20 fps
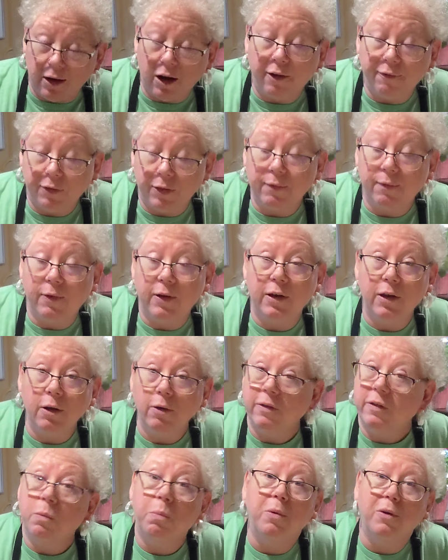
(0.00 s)
off the video.
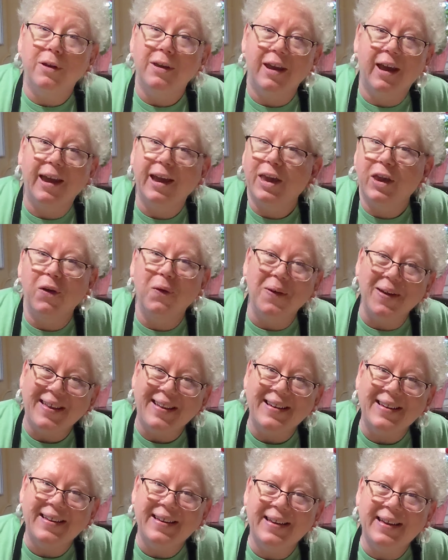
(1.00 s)
It's pretty accurate.